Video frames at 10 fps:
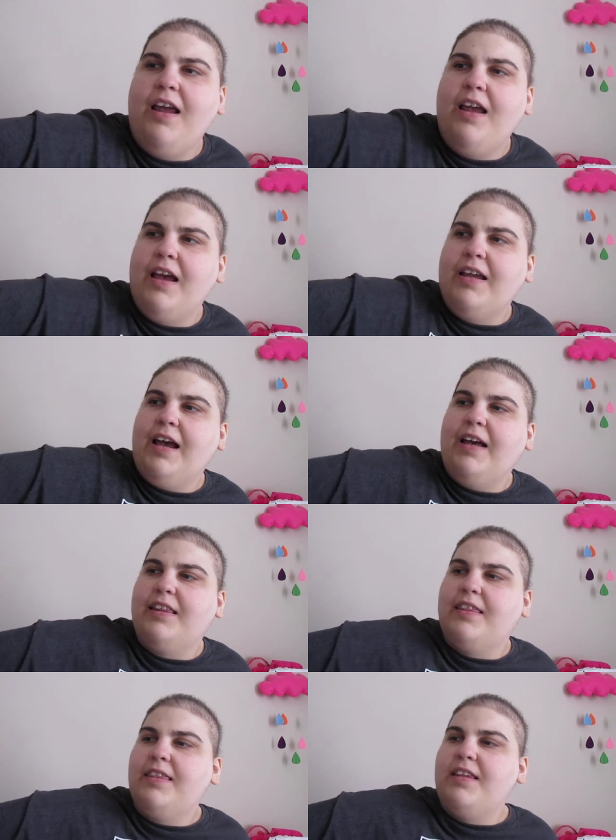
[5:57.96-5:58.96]
I got
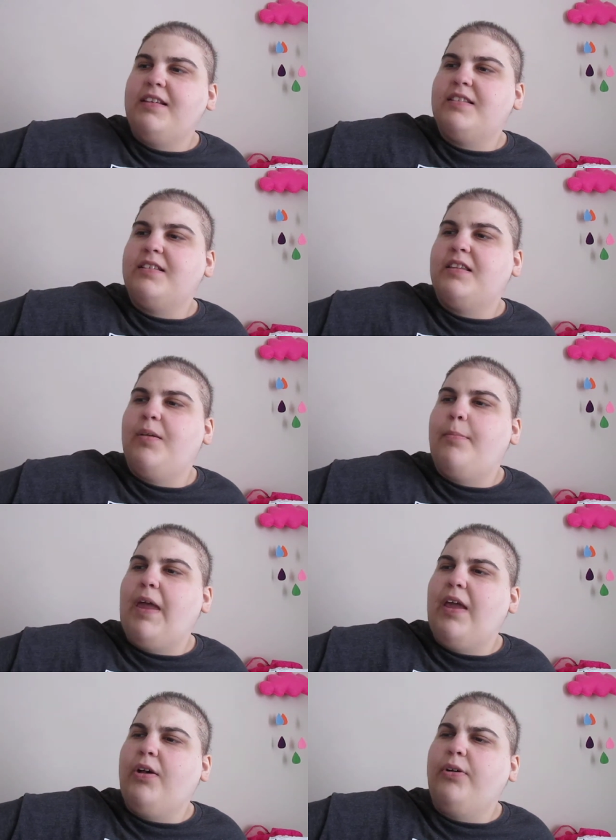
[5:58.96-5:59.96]
this in the
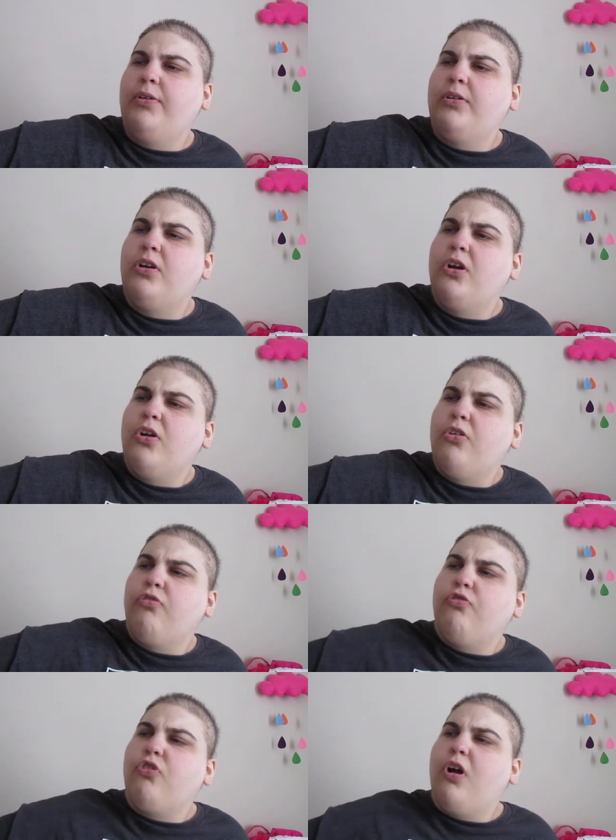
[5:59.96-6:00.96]
mail
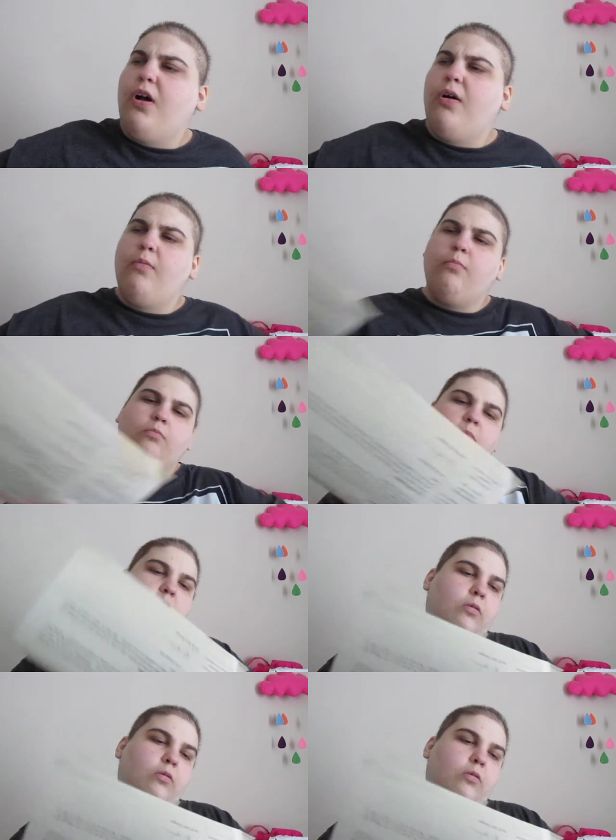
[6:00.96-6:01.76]
from